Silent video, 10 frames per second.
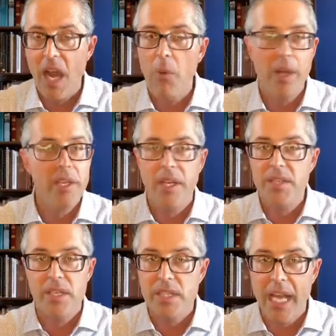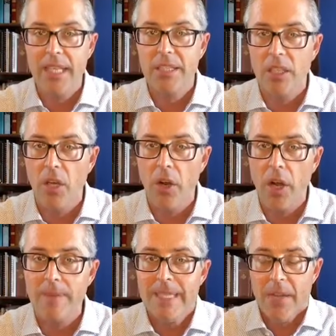I want you to just thank the
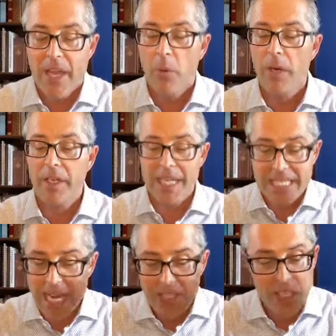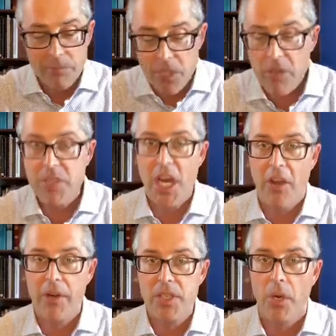Lord that we're going to take some new
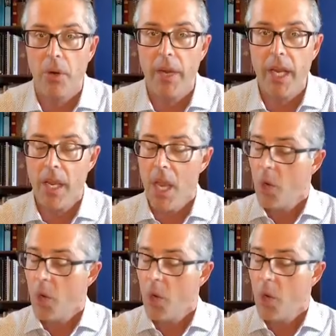territory.